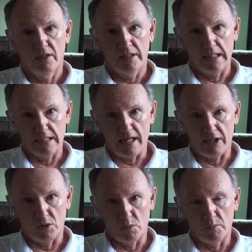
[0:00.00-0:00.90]
The
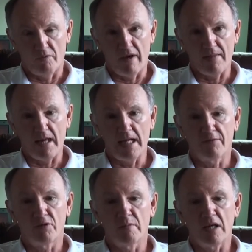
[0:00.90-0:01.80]
executor would provide that
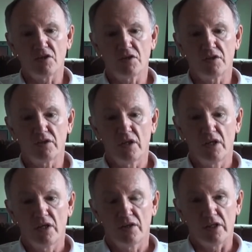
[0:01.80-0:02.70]
information.
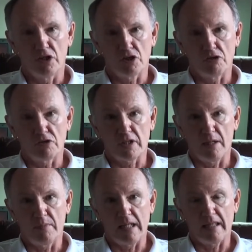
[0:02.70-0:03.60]
The insurance
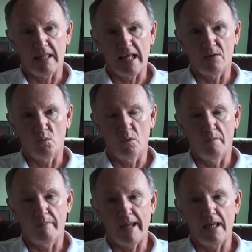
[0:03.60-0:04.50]
company then will
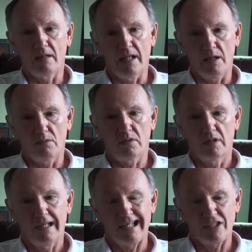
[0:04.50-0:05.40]
mail out
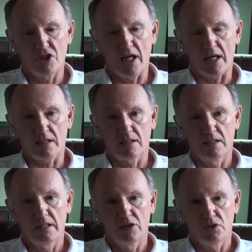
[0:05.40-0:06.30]
checks
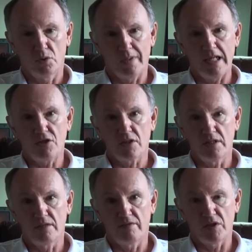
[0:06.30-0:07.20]
to each
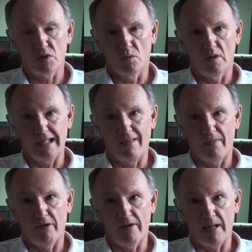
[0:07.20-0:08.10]
individual in
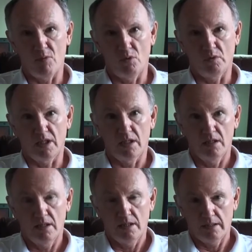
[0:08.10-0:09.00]
their name only.
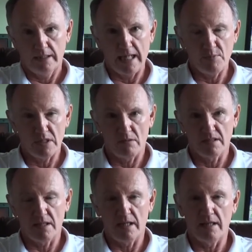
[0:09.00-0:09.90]
Keeps it
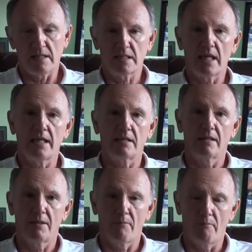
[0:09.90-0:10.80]
outside of the estate.
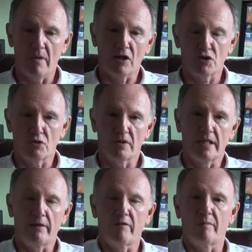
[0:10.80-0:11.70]
Make sure that
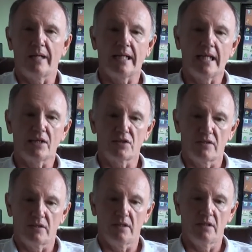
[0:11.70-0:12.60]
everybody gets
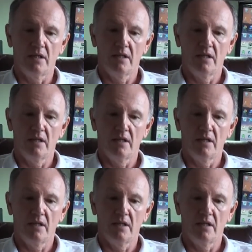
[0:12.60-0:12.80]
the